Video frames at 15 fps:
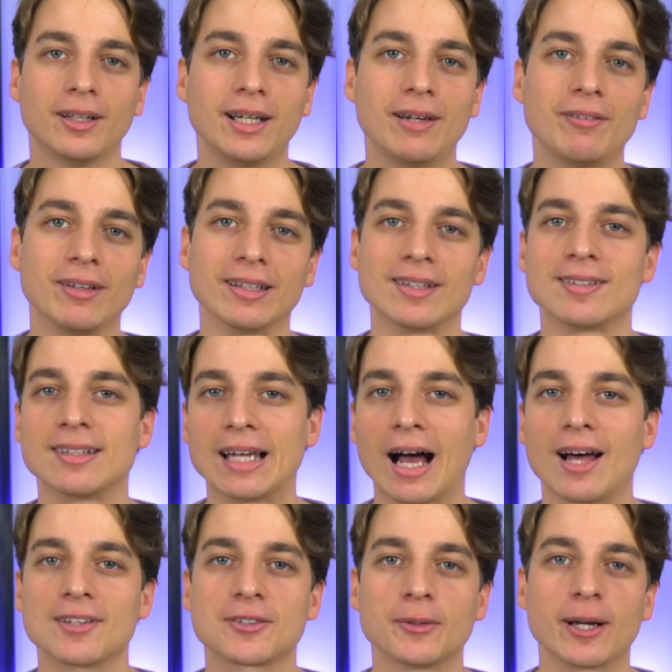Good evening, this is the
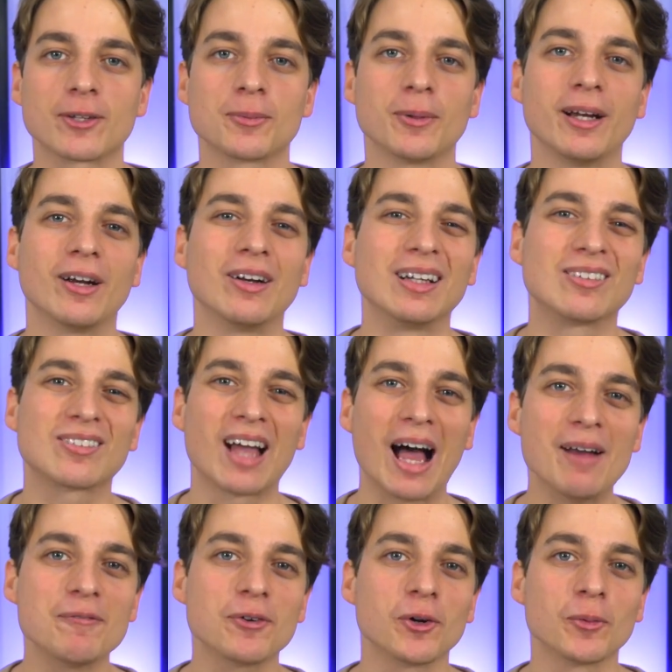Oscar Expert here, and it's
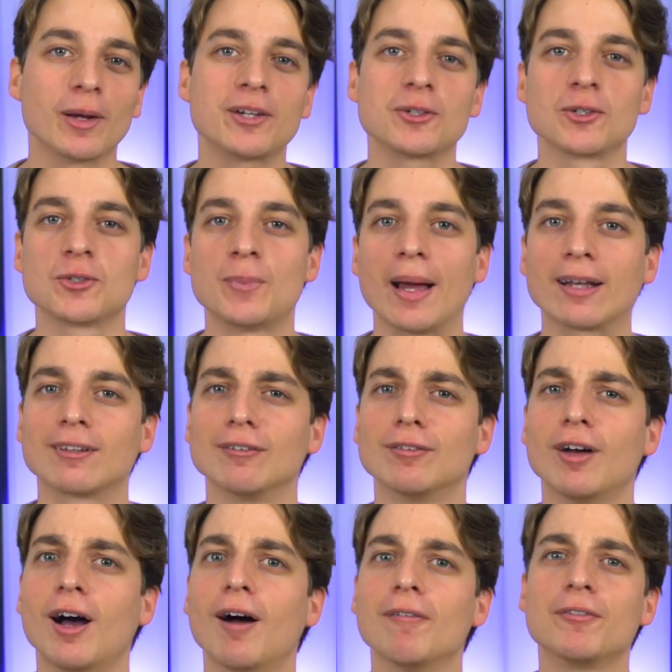time for a retrospective
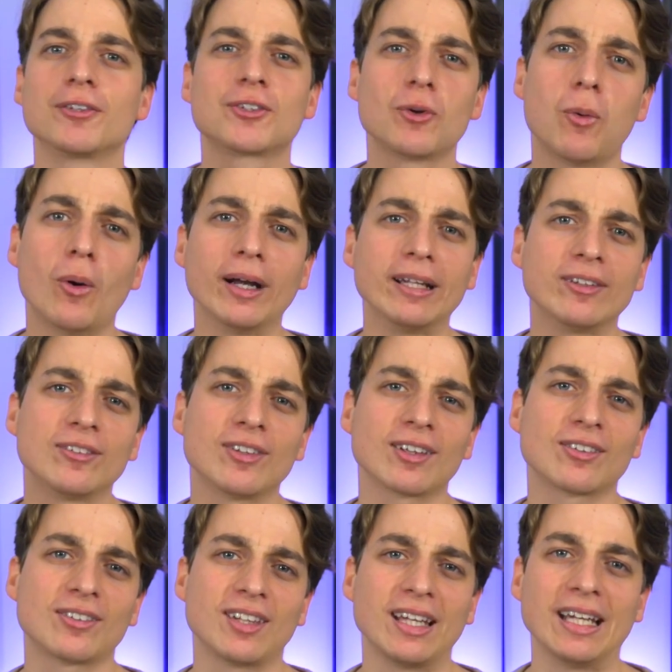of the twenty
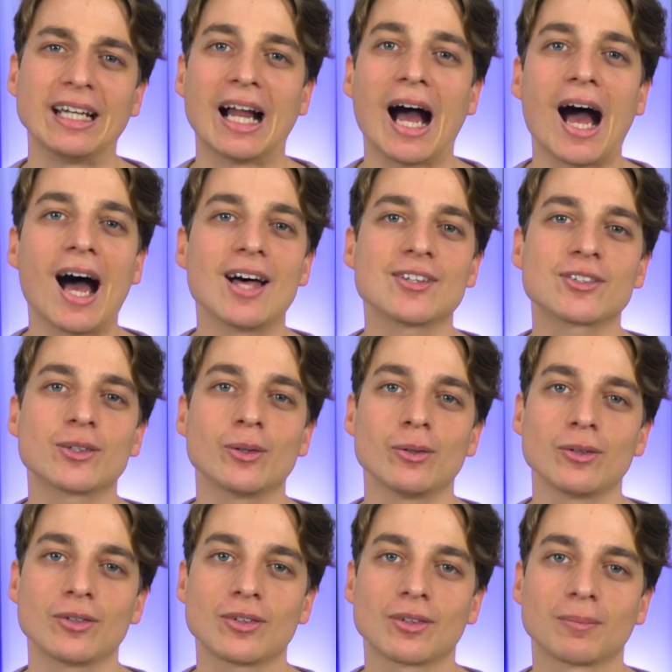sixteen
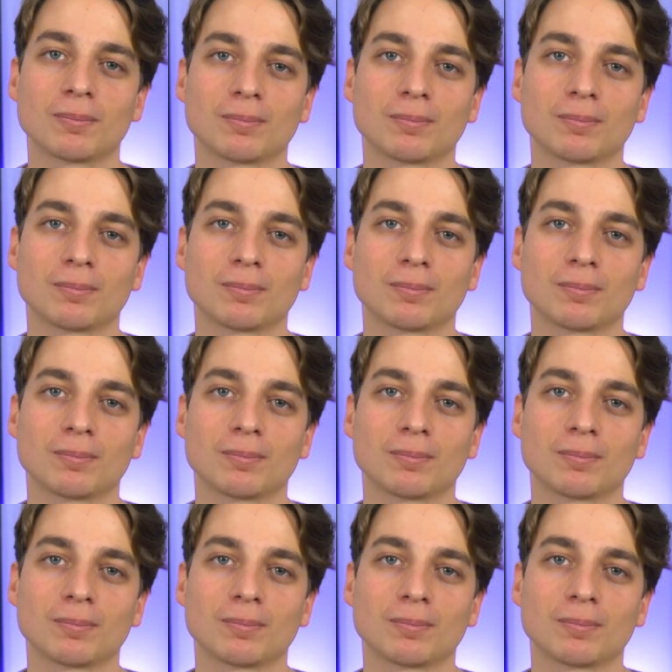Oscars.